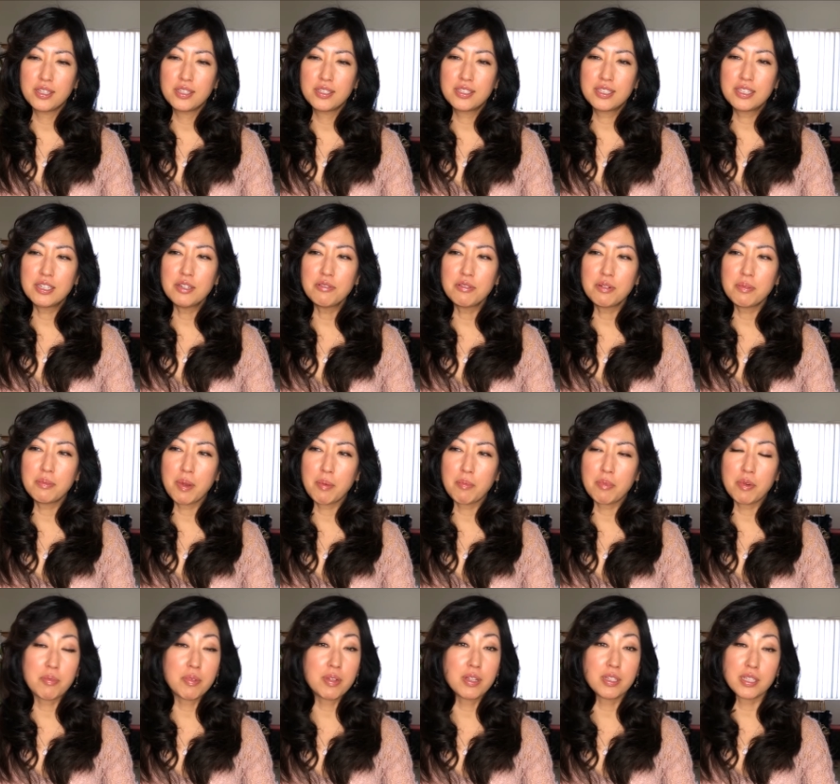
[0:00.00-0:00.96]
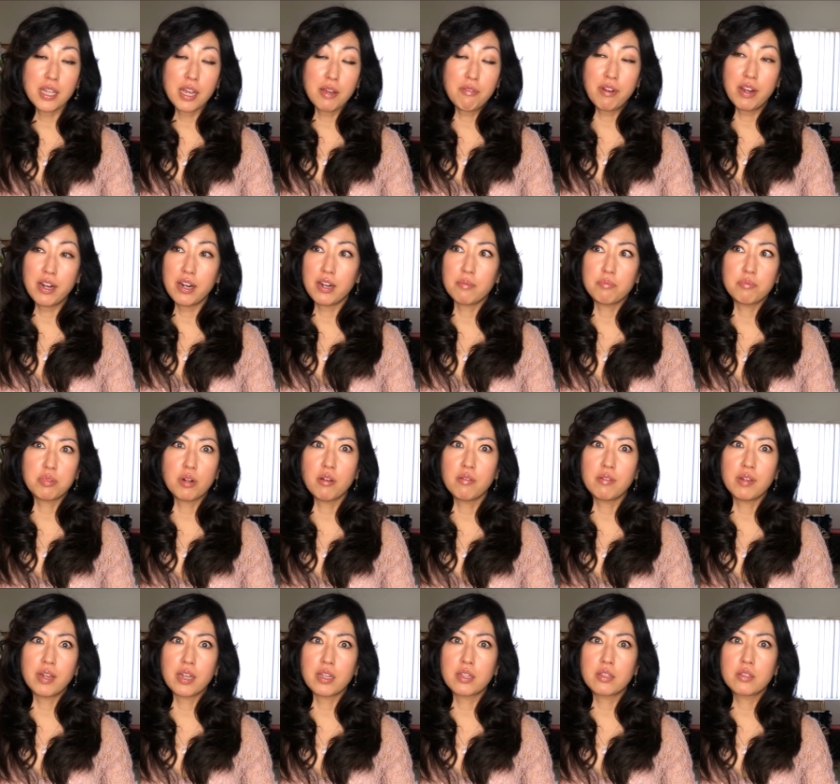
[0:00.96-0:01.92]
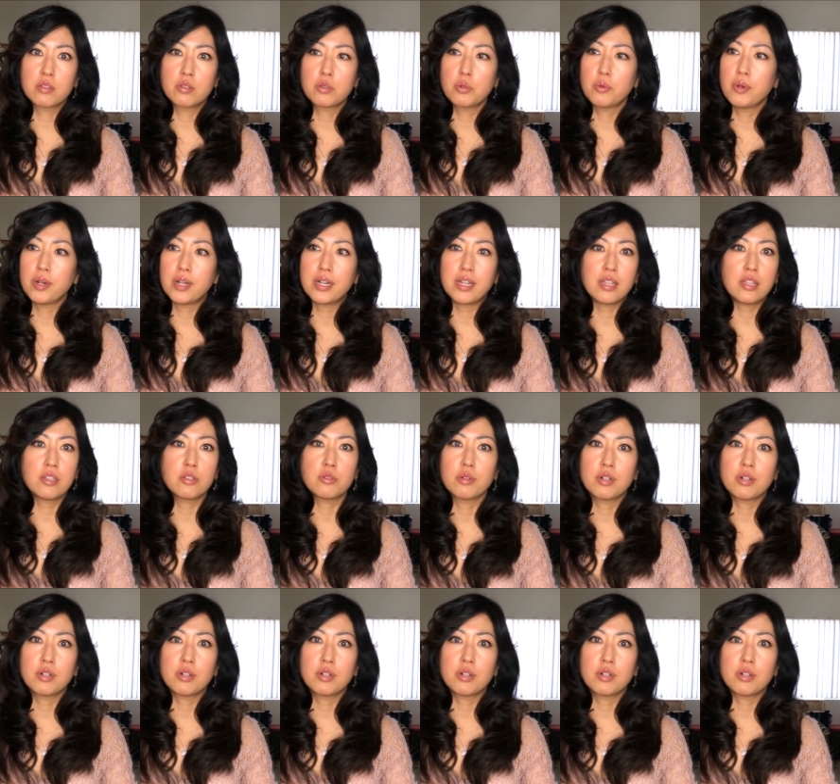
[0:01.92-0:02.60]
still remember because I read it probably like 20,